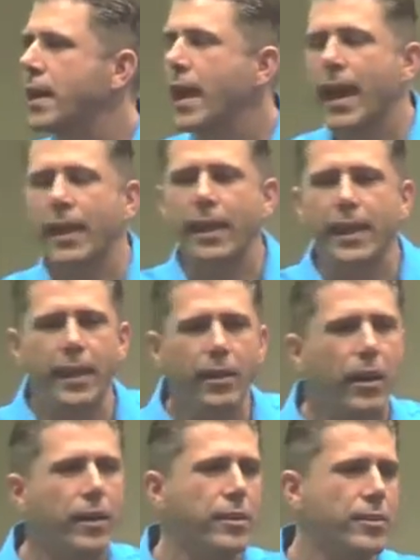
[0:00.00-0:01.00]
And here
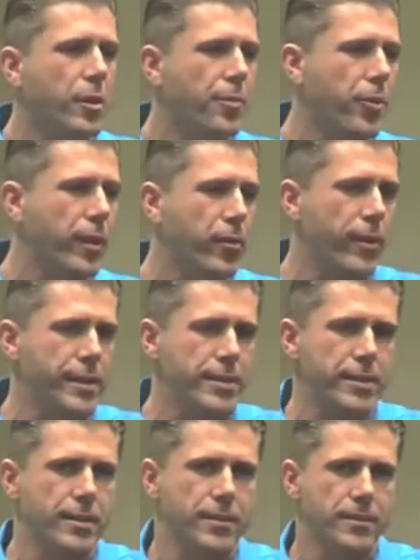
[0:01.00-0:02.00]
are the top three
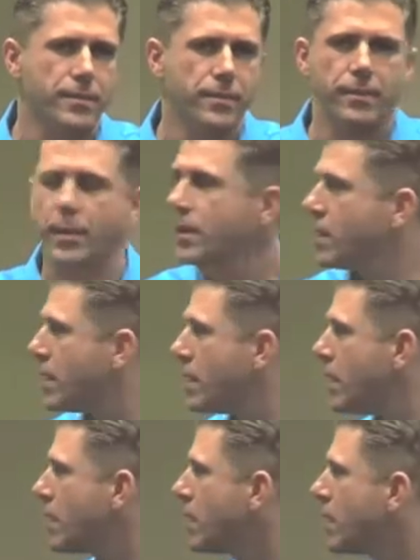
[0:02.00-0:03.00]
reasons.
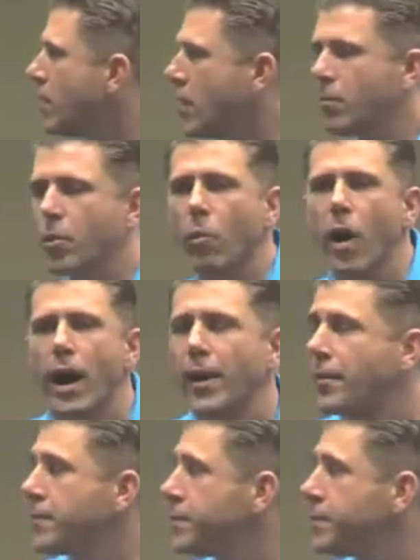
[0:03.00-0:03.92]
Number one,